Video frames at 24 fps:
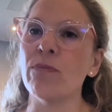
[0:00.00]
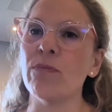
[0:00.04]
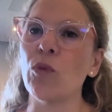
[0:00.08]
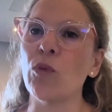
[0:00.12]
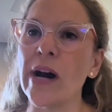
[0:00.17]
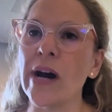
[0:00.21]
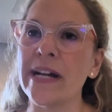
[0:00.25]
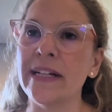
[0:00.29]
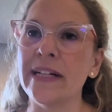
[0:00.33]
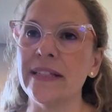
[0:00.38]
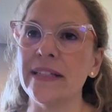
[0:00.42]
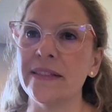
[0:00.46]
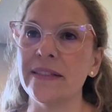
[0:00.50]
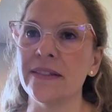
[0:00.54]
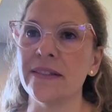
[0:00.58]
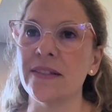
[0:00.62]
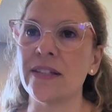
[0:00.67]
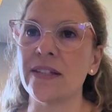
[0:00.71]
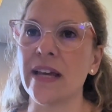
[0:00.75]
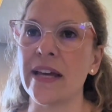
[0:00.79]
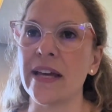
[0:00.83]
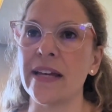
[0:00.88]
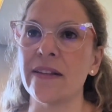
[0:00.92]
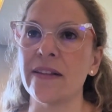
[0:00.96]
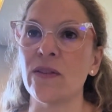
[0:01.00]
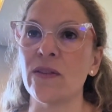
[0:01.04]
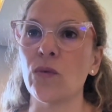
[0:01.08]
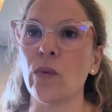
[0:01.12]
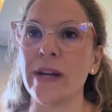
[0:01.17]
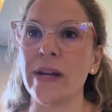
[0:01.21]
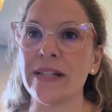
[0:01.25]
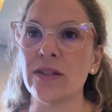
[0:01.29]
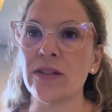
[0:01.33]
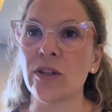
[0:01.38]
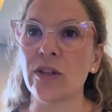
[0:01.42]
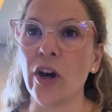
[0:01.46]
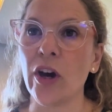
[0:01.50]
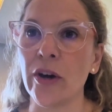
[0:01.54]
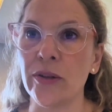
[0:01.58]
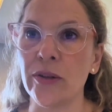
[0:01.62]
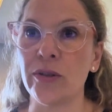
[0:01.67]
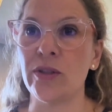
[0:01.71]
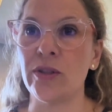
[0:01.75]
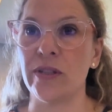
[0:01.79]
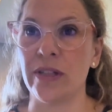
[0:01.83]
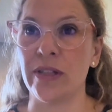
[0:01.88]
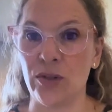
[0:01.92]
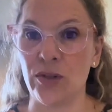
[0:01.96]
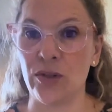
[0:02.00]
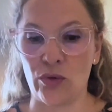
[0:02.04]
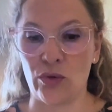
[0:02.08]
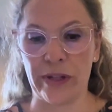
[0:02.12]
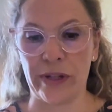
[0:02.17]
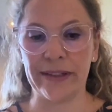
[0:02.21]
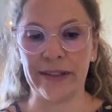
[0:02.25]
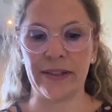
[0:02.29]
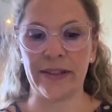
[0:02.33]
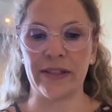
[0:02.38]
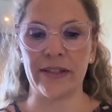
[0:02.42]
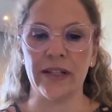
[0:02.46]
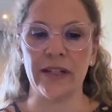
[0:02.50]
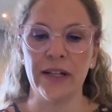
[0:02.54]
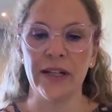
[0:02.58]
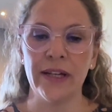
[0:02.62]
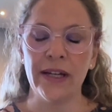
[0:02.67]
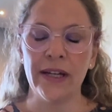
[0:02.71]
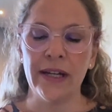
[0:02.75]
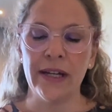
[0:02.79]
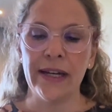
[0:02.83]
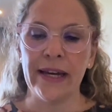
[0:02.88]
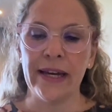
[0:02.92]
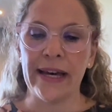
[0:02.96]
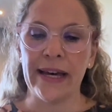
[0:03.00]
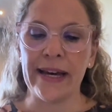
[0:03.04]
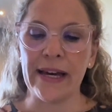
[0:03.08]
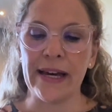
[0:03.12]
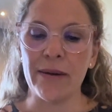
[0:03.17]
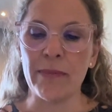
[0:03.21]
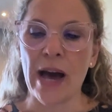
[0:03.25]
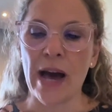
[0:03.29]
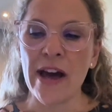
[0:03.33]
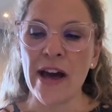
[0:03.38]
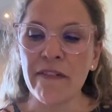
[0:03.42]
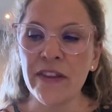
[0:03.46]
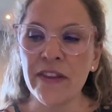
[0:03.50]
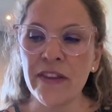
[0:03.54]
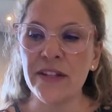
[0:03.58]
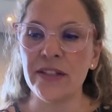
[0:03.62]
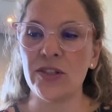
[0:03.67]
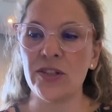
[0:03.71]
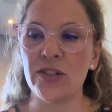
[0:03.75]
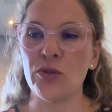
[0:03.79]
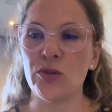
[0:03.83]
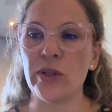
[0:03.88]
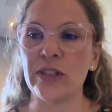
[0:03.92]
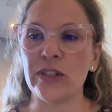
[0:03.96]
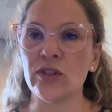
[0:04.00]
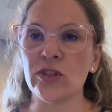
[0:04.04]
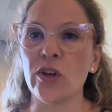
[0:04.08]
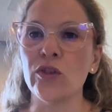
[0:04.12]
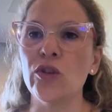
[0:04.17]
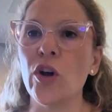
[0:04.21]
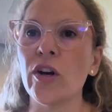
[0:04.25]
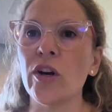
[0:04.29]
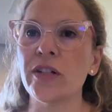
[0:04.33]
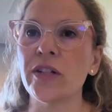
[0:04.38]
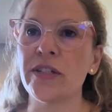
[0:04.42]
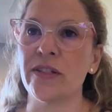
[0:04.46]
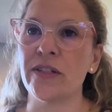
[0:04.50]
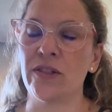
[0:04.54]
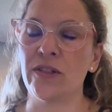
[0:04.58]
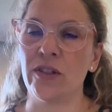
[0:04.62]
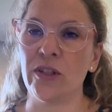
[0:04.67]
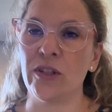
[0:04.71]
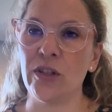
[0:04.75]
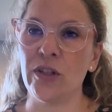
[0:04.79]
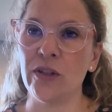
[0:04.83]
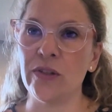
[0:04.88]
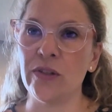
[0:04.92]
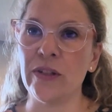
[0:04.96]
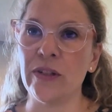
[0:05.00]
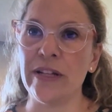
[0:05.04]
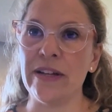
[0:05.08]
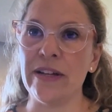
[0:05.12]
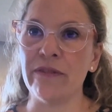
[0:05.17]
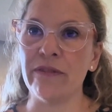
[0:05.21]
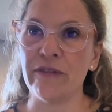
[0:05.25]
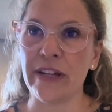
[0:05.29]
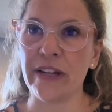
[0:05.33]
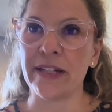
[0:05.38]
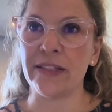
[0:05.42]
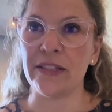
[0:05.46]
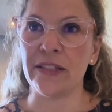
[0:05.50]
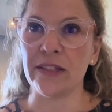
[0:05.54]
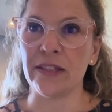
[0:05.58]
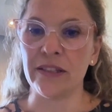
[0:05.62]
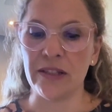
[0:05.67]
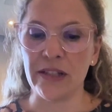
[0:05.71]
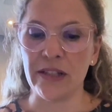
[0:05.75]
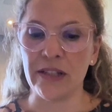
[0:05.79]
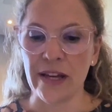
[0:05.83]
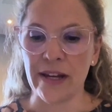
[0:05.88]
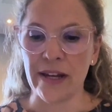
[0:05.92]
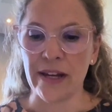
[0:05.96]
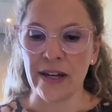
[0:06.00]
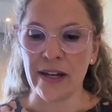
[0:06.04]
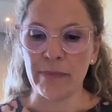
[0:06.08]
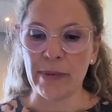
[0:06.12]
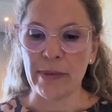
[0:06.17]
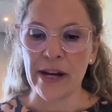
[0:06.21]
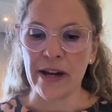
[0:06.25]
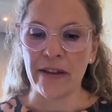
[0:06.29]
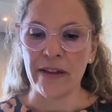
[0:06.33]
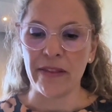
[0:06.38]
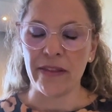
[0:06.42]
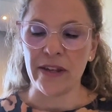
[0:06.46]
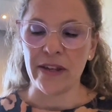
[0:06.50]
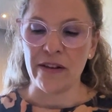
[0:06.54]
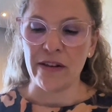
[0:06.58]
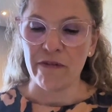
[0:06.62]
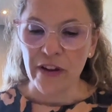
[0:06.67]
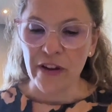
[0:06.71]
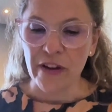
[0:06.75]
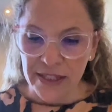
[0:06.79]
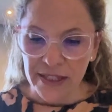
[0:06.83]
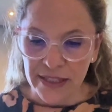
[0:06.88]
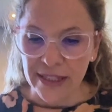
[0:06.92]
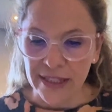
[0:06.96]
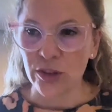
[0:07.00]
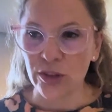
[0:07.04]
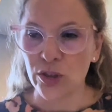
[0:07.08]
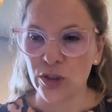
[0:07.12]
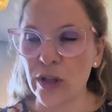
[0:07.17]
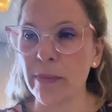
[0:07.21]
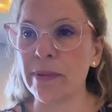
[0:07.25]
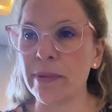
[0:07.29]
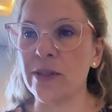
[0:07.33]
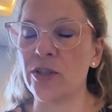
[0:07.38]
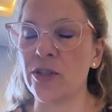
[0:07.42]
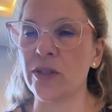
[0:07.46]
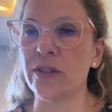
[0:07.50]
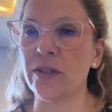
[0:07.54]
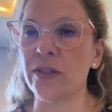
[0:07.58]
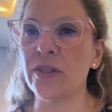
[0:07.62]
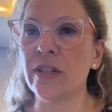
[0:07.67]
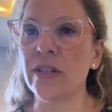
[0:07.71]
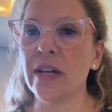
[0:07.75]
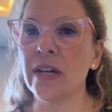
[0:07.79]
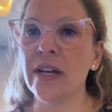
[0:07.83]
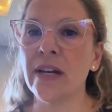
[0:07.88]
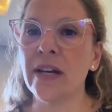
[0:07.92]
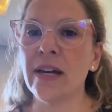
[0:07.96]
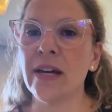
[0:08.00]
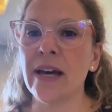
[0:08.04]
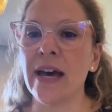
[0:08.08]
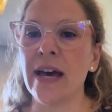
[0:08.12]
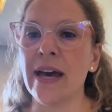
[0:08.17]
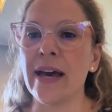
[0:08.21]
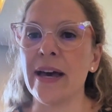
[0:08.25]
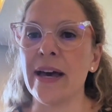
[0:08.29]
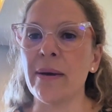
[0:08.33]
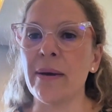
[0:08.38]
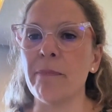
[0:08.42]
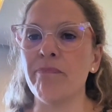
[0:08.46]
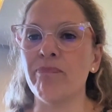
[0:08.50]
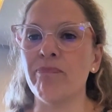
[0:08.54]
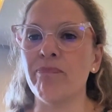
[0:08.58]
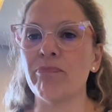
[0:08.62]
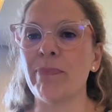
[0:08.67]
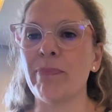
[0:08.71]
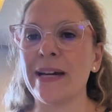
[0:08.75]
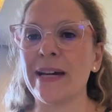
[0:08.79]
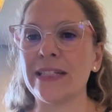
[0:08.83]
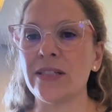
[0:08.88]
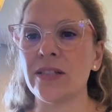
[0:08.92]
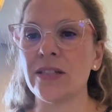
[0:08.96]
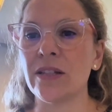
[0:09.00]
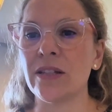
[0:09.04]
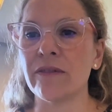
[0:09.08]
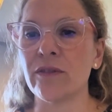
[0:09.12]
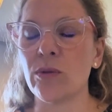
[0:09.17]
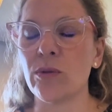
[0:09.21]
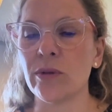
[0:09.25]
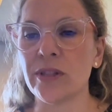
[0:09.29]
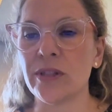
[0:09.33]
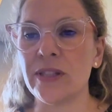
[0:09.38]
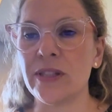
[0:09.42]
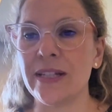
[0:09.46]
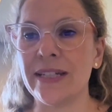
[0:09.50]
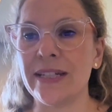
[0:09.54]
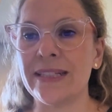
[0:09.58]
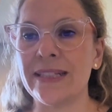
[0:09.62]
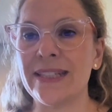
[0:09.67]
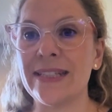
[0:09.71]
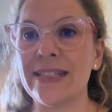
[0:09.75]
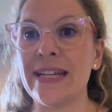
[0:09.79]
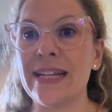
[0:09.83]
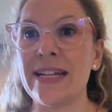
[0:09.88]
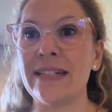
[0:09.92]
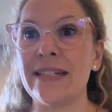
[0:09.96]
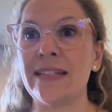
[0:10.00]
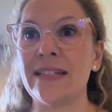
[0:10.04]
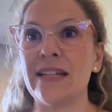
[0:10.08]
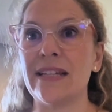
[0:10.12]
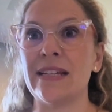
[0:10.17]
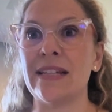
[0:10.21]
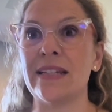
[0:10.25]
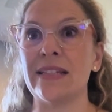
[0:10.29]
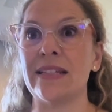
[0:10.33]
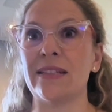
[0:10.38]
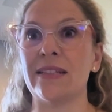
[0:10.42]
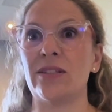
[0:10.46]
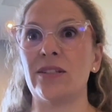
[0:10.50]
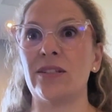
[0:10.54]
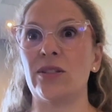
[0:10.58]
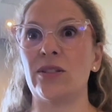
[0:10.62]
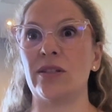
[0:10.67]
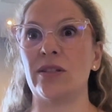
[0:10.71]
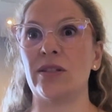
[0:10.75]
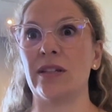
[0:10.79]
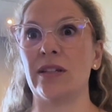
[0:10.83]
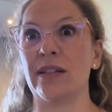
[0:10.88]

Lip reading: Winelands and the West Coast districts. Other districts are not as acutely affected by the funding stoppages, but of course the extent is